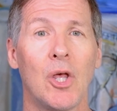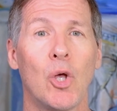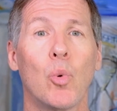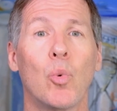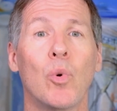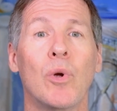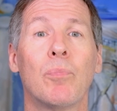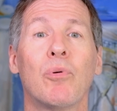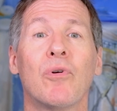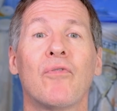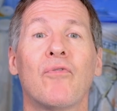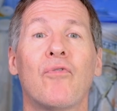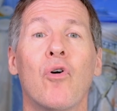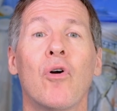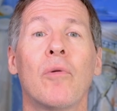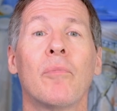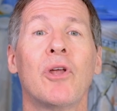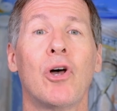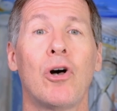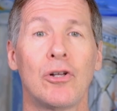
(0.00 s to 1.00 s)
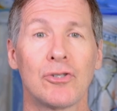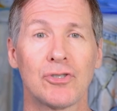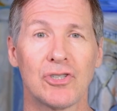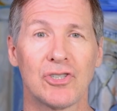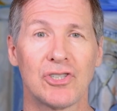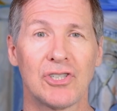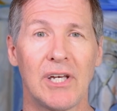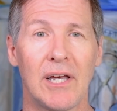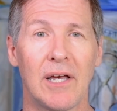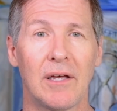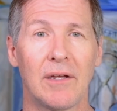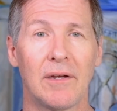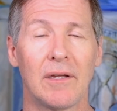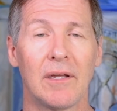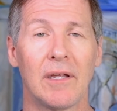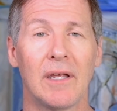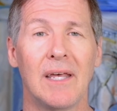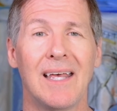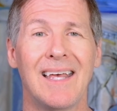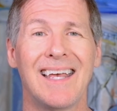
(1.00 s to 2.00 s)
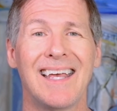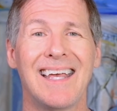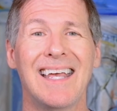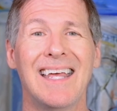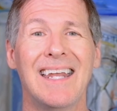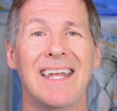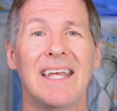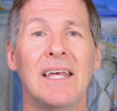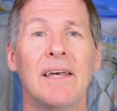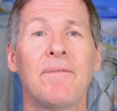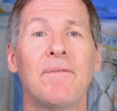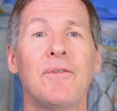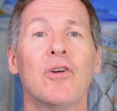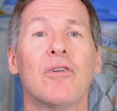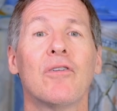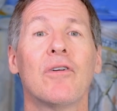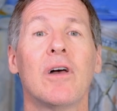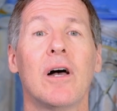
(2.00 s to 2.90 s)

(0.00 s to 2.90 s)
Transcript: We perform an ultrasound, and if you're